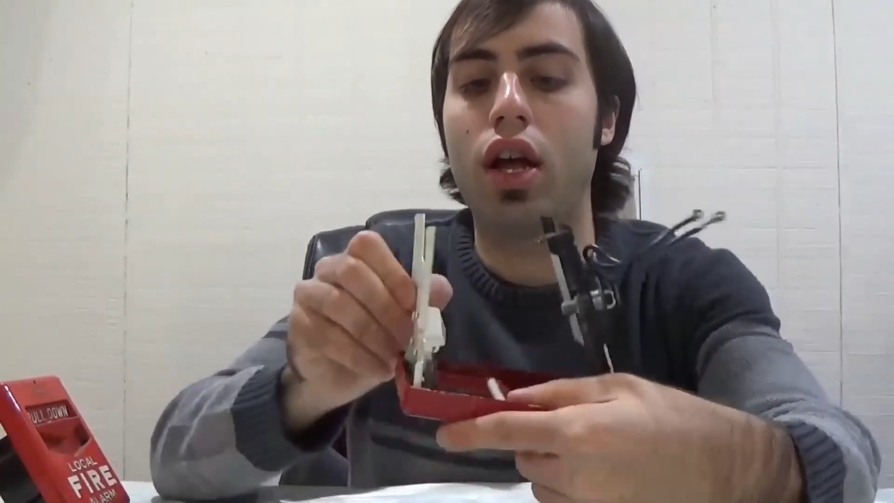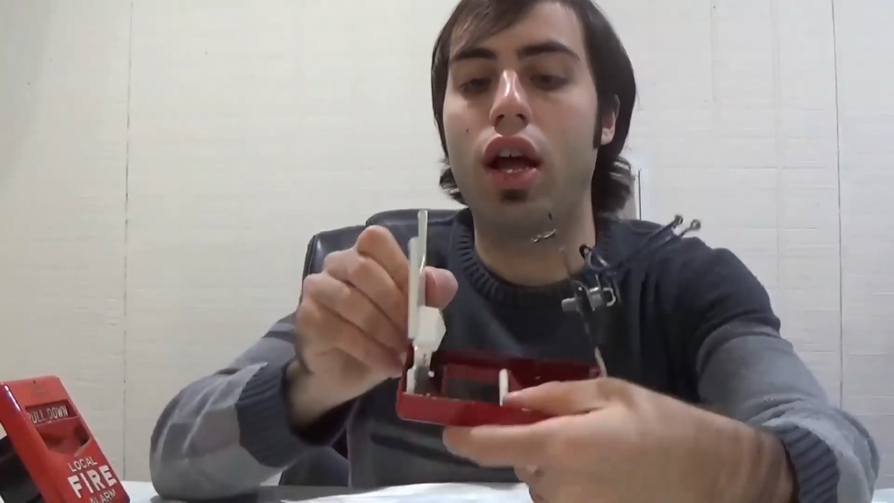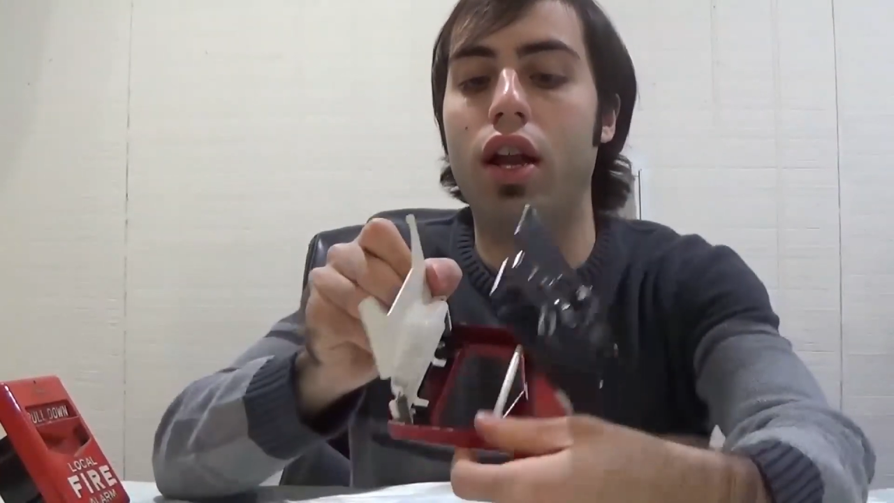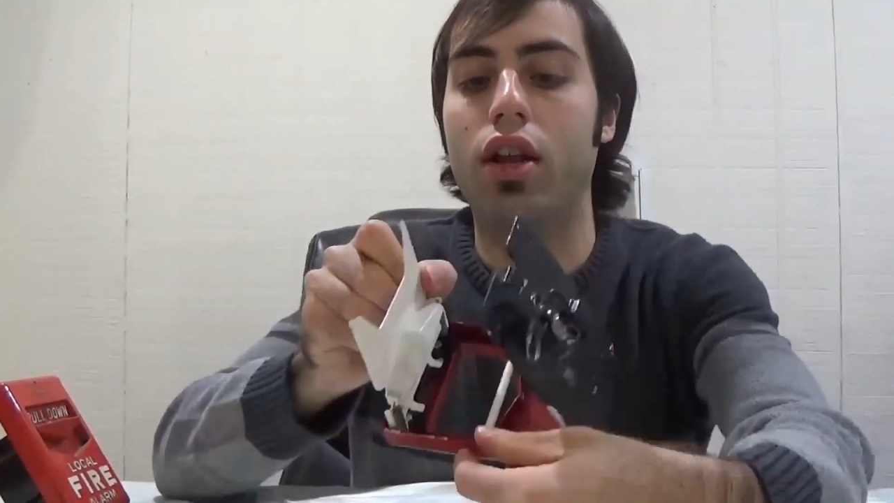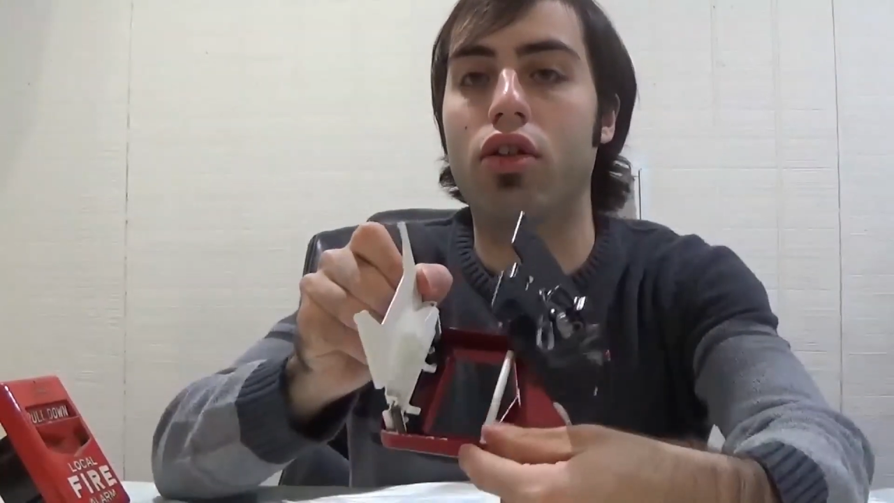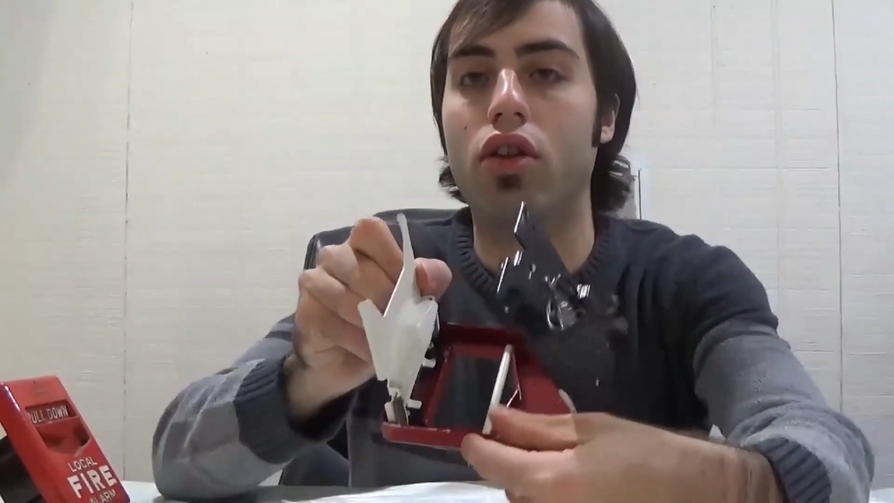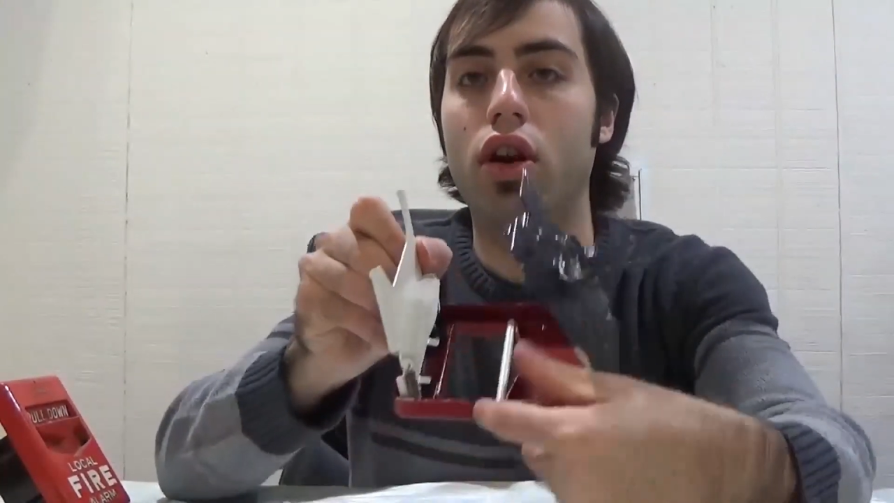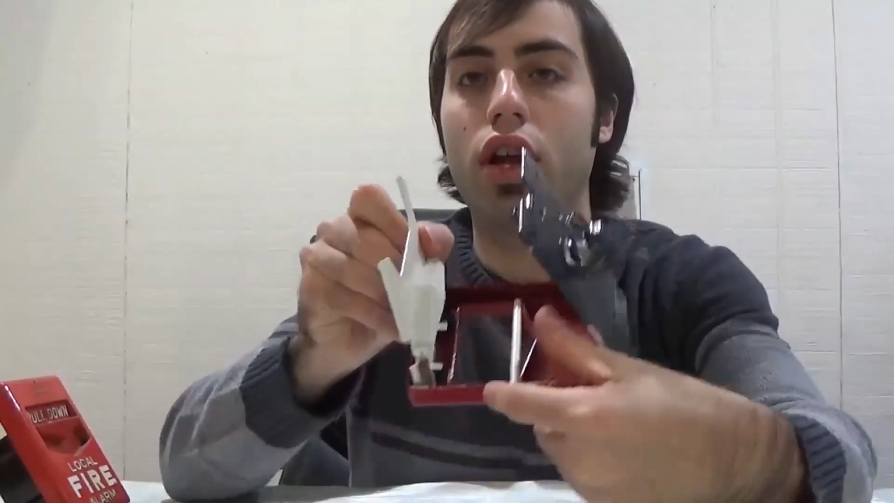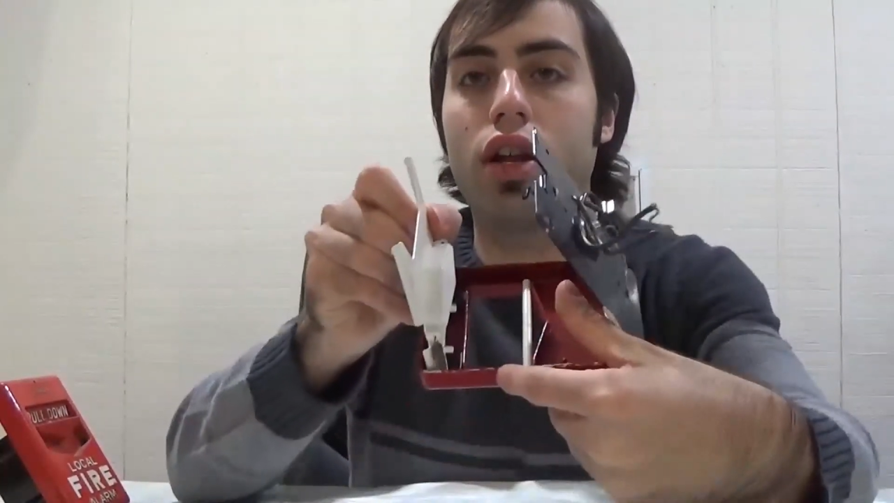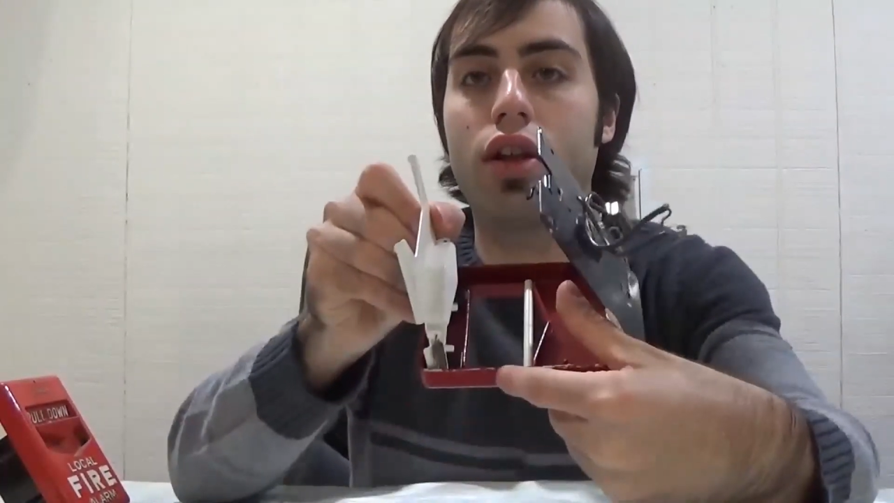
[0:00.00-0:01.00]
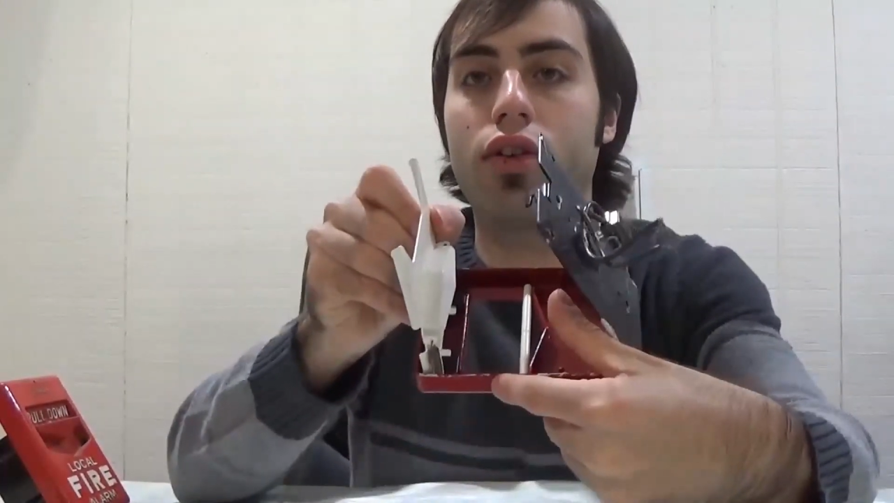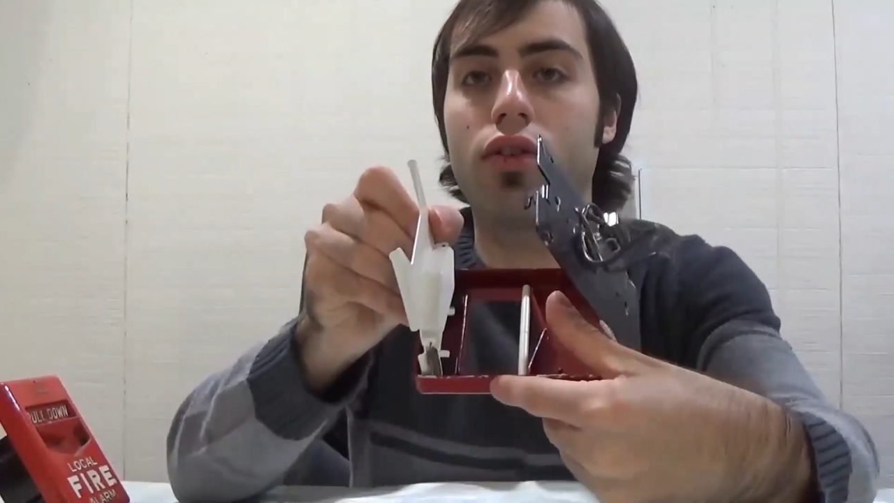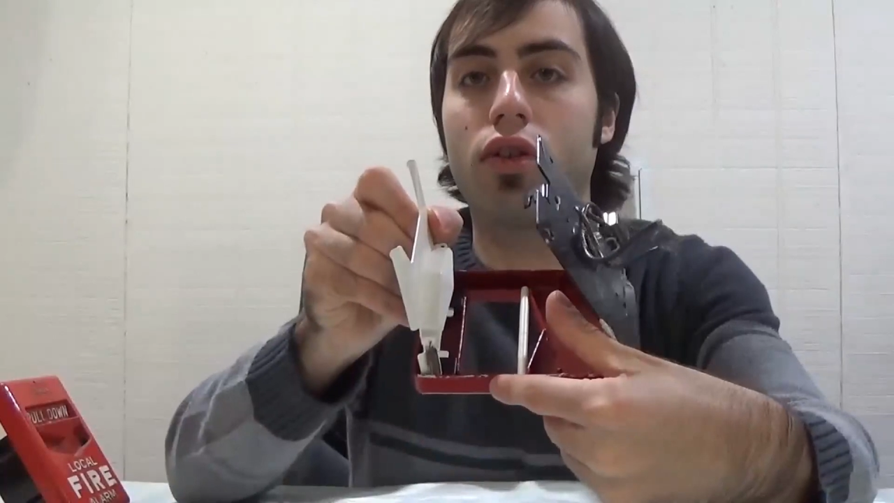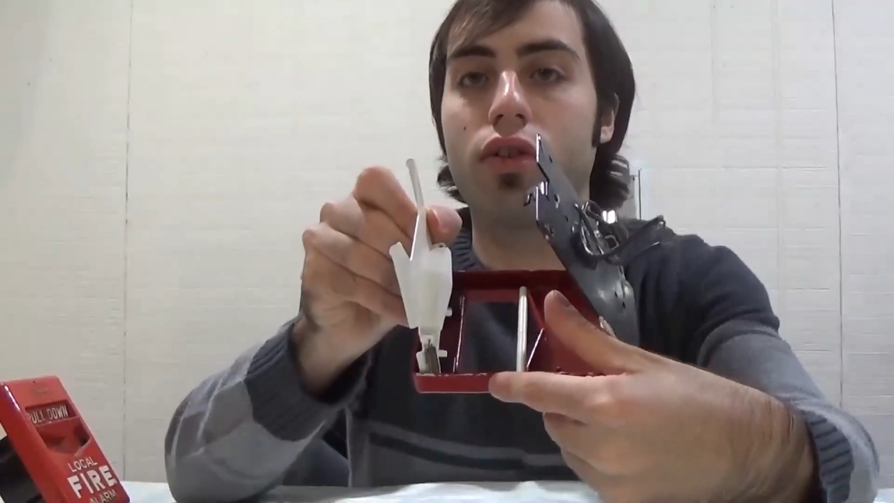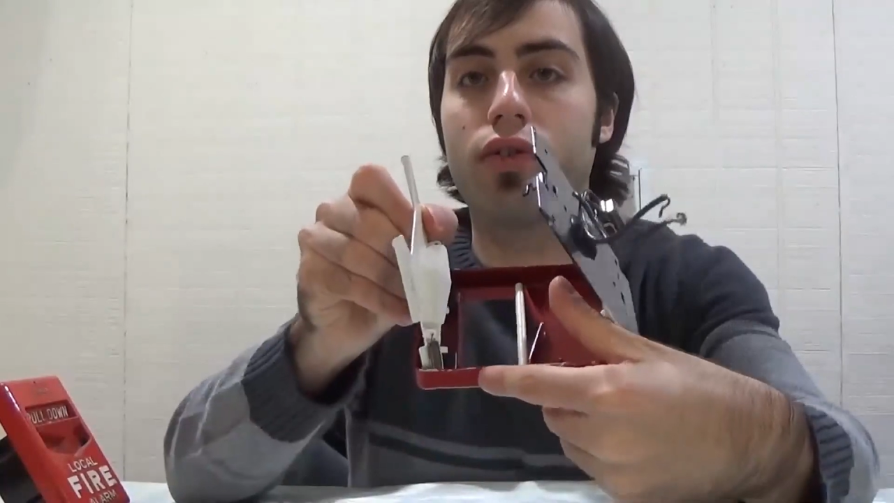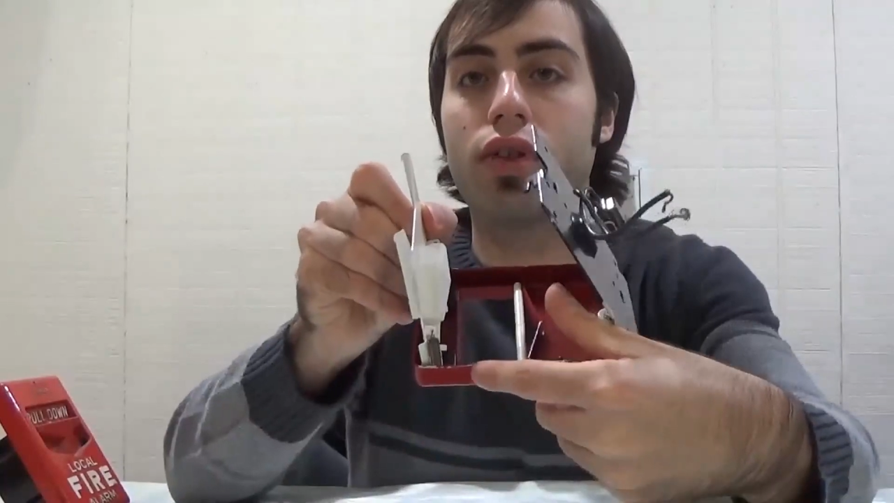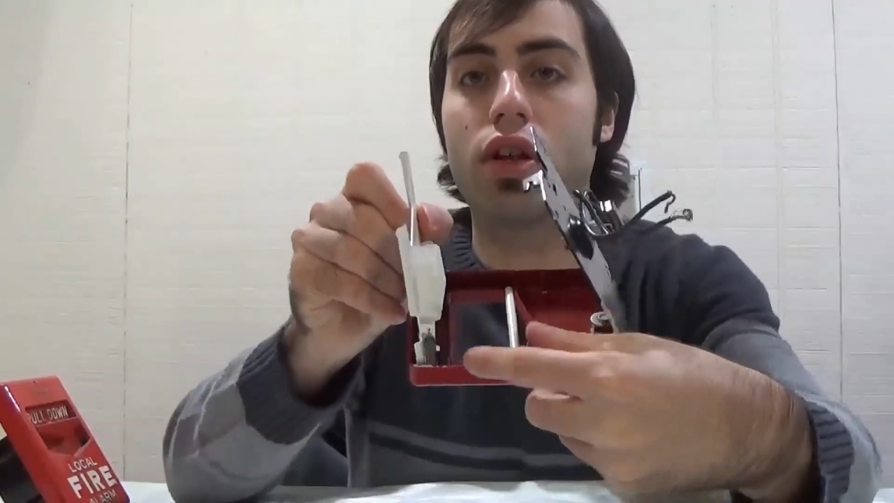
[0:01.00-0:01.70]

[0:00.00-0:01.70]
and insert it into the grooves.